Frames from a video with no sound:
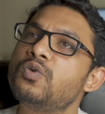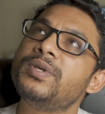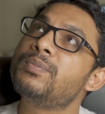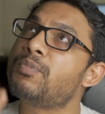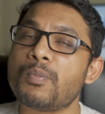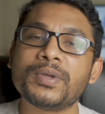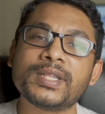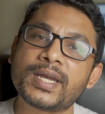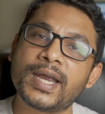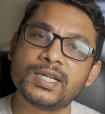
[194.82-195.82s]
to be popping
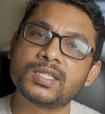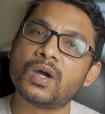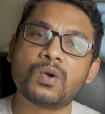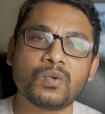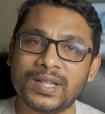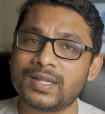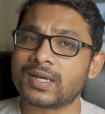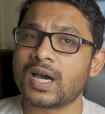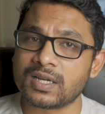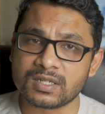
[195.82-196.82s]
their heads out while the
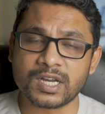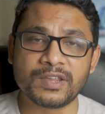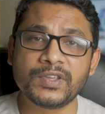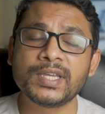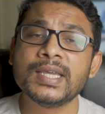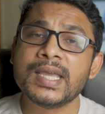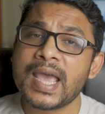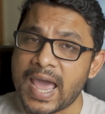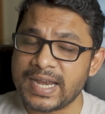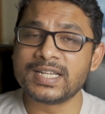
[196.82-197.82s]
car is driving,
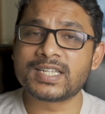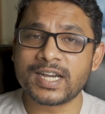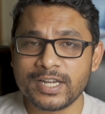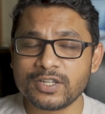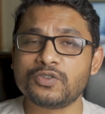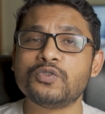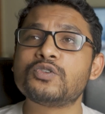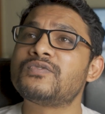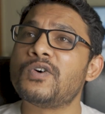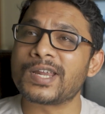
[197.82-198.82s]
and instead is
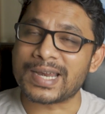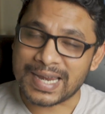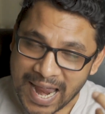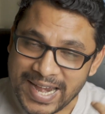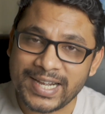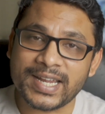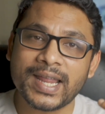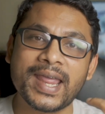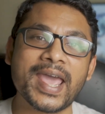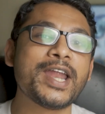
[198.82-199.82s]
used for light
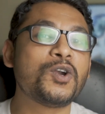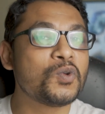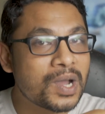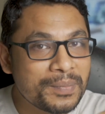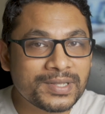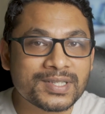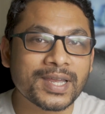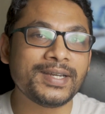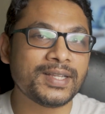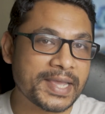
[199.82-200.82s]
and air to come inside the